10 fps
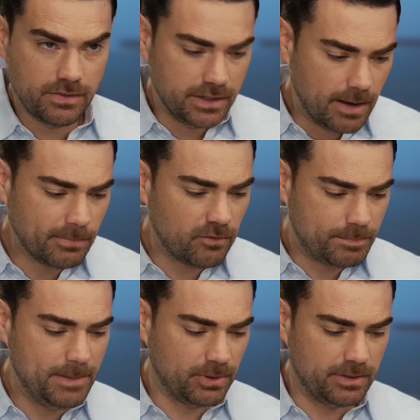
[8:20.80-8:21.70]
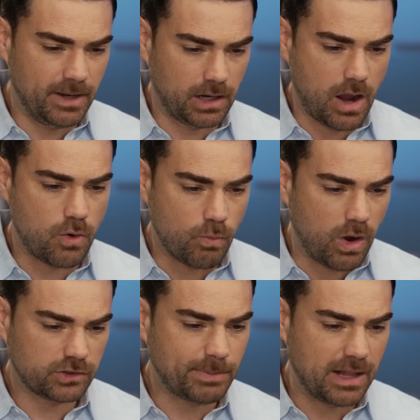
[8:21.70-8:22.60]
The number of people in America who
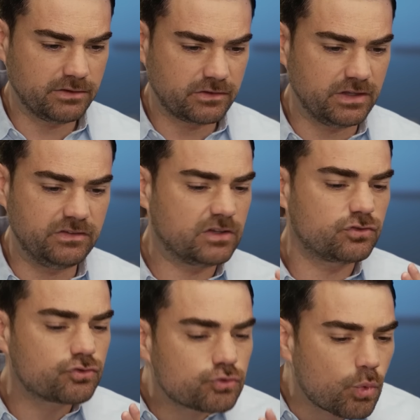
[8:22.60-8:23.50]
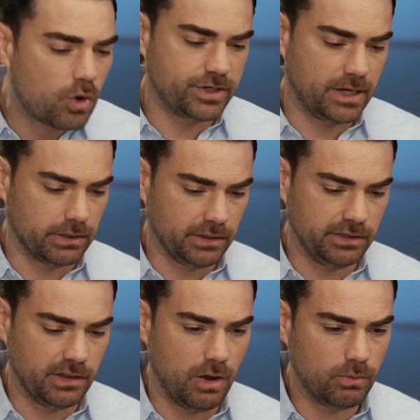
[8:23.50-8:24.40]
watch politics is extraordinarily
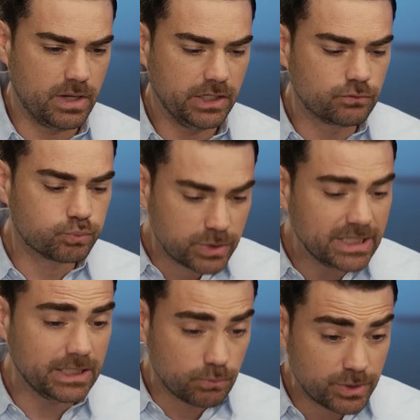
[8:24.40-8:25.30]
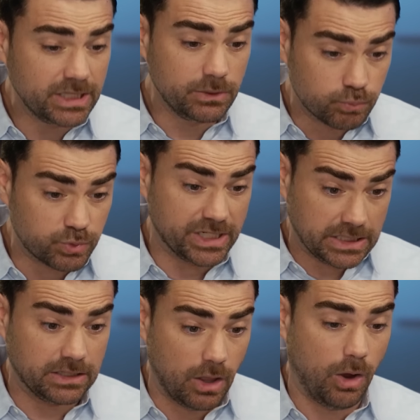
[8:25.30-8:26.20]
low. It's really, really,
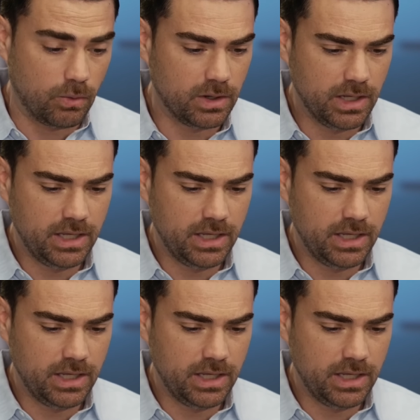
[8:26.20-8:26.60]
really low.